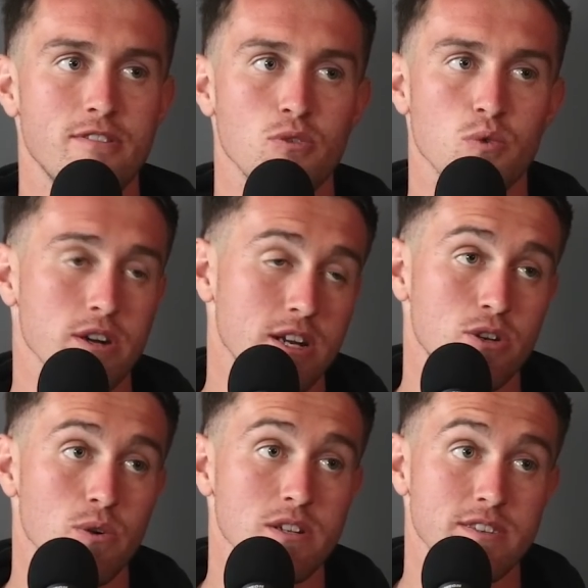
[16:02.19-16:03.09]
So working
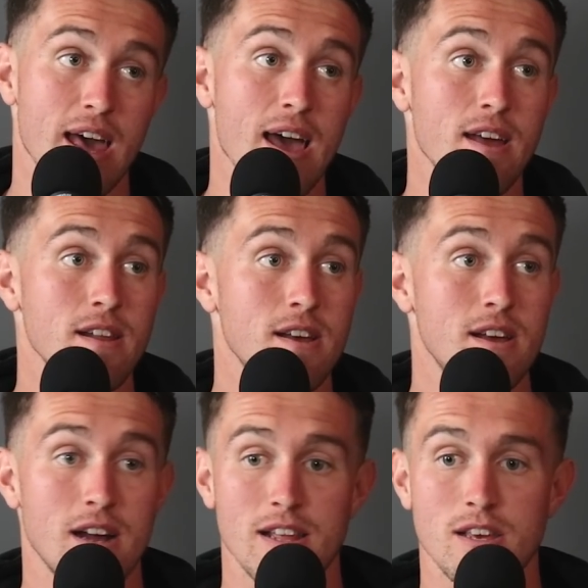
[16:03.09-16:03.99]
mm-hmm. towards that,
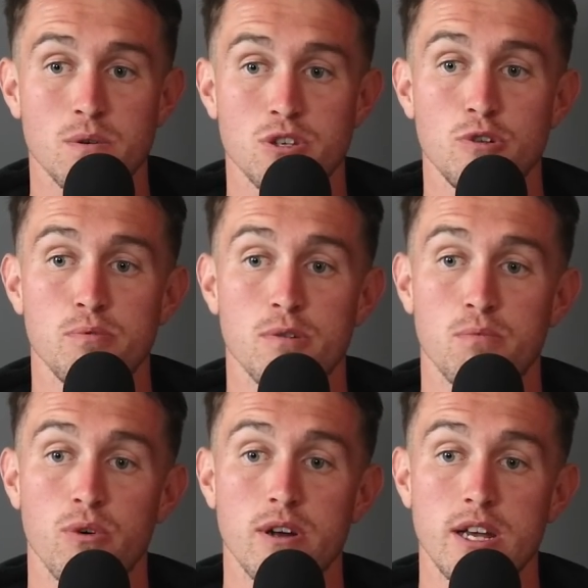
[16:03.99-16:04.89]
I think was super
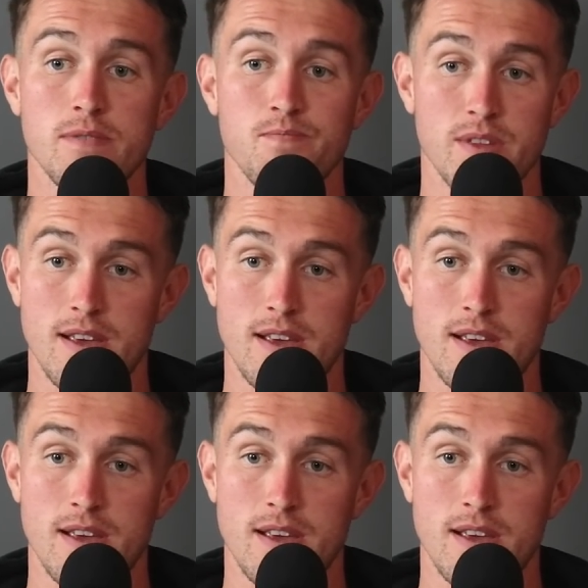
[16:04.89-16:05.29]
important.